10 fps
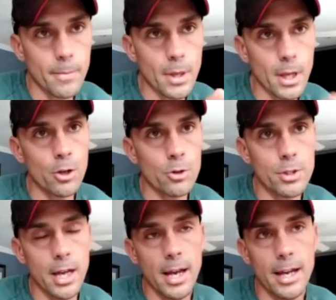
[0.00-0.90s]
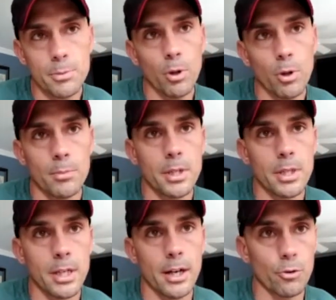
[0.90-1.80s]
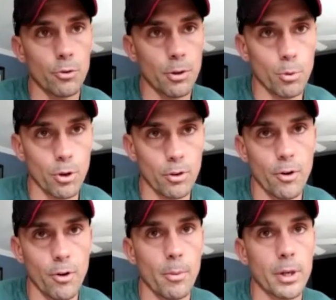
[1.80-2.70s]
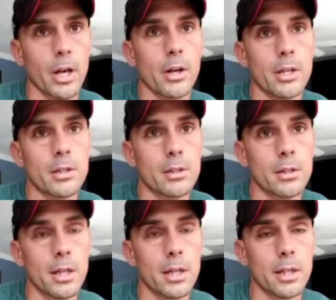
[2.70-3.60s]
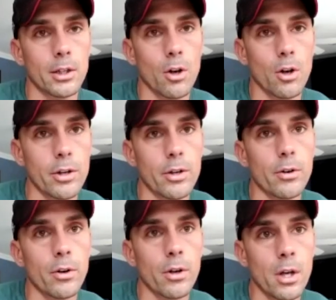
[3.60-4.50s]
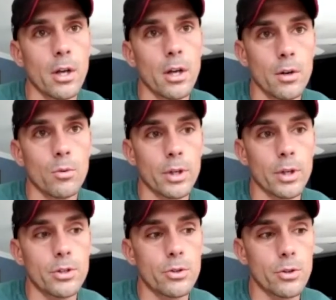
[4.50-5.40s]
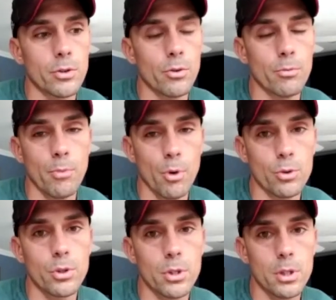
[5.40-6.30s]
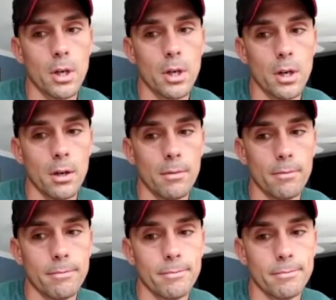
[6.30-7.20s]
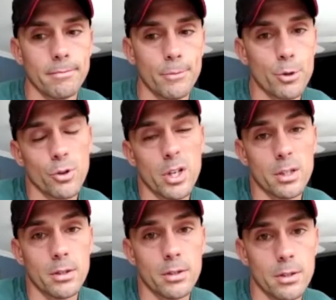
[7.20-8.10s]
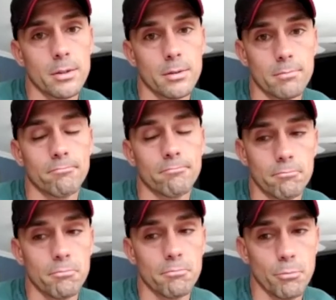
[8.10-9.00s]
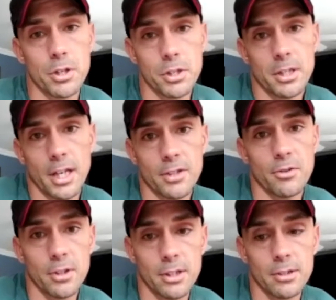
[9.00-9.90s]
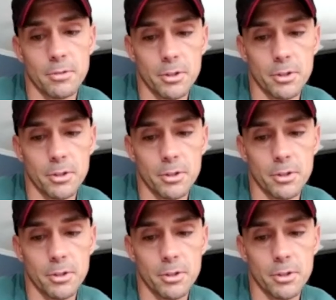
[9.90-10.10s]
dead hangs, pull-ups, any kind of grip work, farmer carries, and then cardio will get you through most races pretty successfully. So.